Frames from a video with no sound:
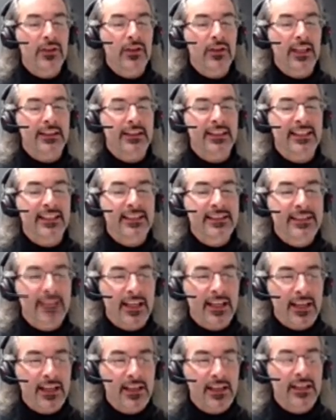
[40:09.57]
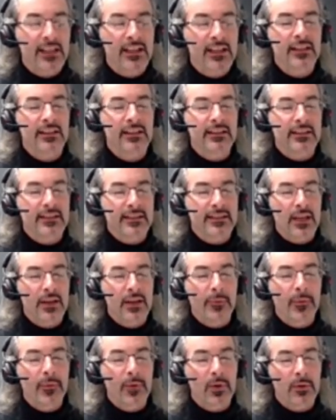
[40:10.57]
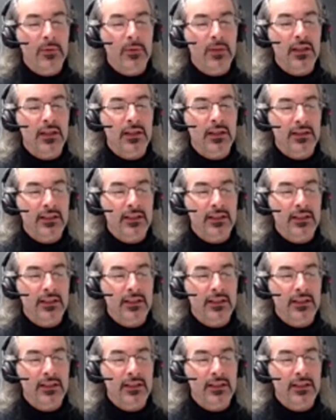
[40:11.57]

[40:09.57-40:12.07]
you get exactly the same formula